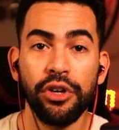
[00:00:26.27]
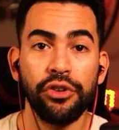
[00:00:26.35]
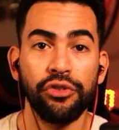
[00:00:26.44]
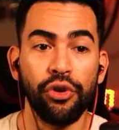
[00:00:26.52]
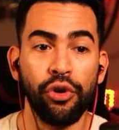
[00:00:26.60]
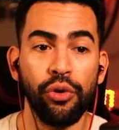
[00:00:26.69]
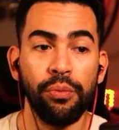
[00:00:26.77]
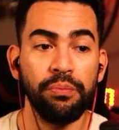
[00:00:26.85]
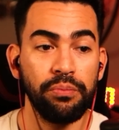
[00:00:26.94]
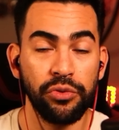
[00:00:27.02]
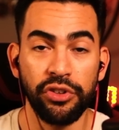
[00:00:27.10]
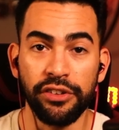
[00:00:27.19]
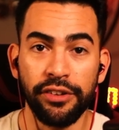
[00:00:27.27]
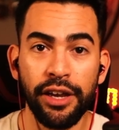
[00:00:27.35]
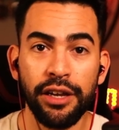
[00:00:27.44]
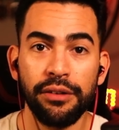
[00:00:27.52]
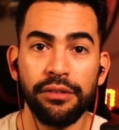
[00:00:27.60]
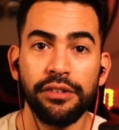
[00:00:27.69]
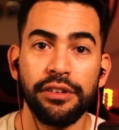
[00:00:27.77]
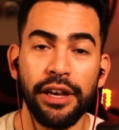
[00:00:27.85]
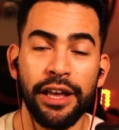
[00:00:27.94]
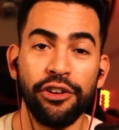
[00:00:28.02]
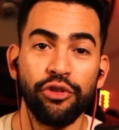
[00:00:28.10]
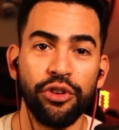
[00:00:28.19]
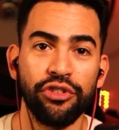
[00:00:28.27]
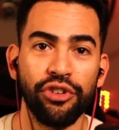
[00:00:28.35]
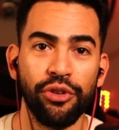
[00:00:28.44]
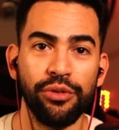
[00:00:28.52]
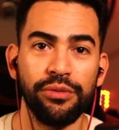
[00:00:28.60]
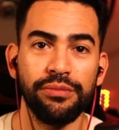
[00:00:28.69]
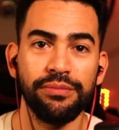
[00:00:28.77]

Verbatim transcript: So sit tight and enjoy the show.